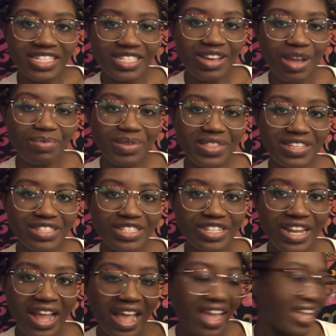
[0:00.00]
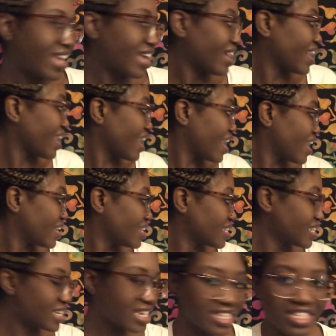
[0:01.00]
I opened this today
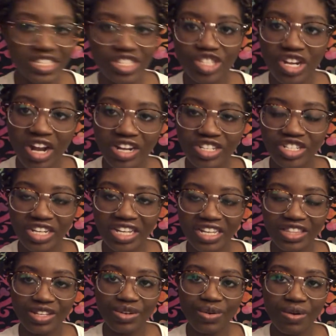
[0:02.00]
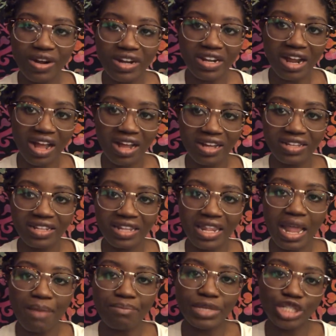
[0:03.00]
and it's charging in the corner.
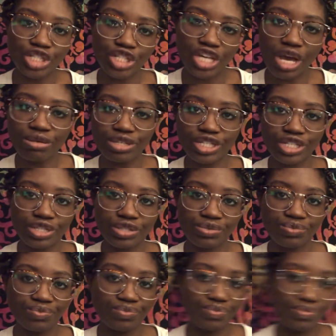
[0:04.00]
Let me show you.